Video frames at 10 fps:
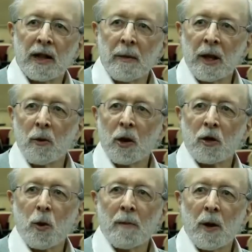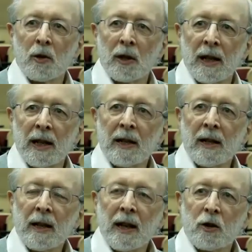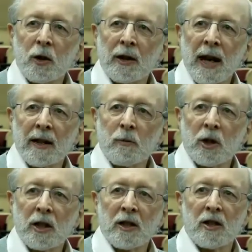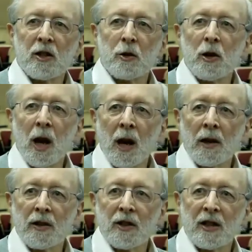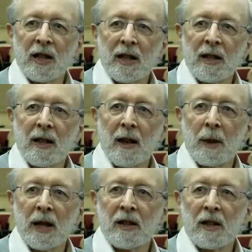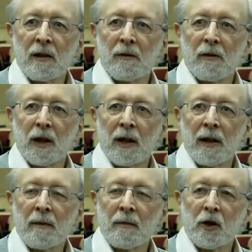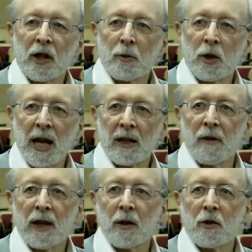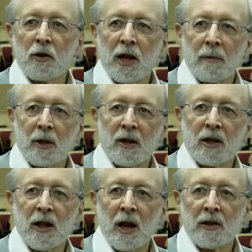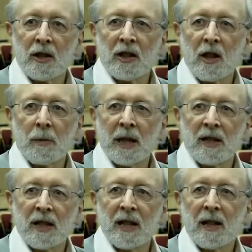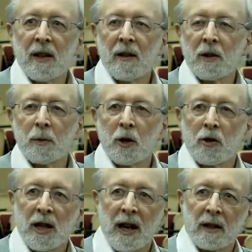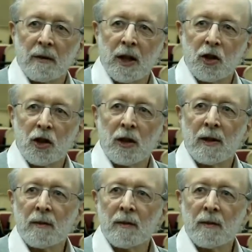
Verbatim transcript: cannabidiol works quite potently doing that. And what it does is to enhance the ability of drugs which activate those receptors. It enhances their ability to produce an activation,